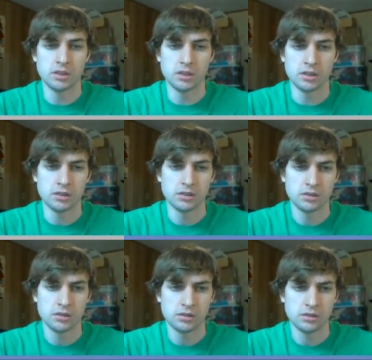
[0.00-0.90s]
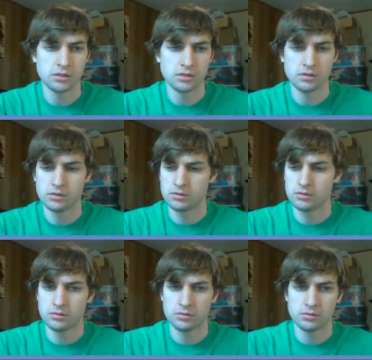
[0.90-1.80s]

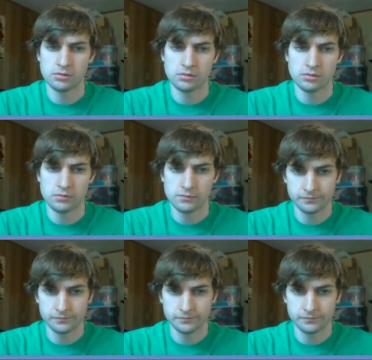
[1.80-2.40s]
[no speech]